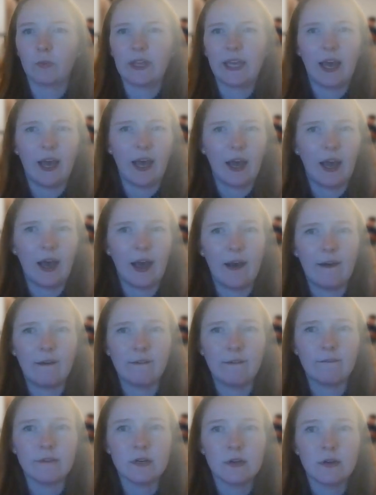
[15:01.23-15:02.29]
we
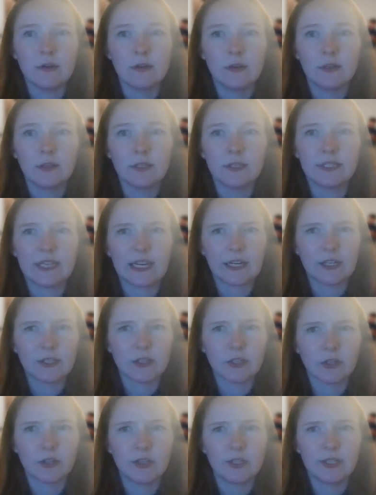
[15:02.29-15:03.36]
have 6 or